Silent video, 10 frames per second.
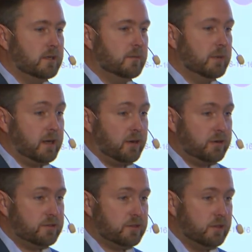
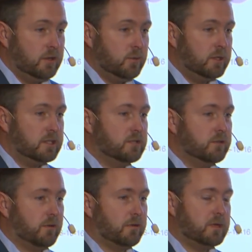megahertz, which is
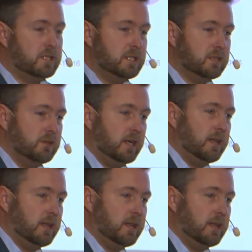used for 3G today.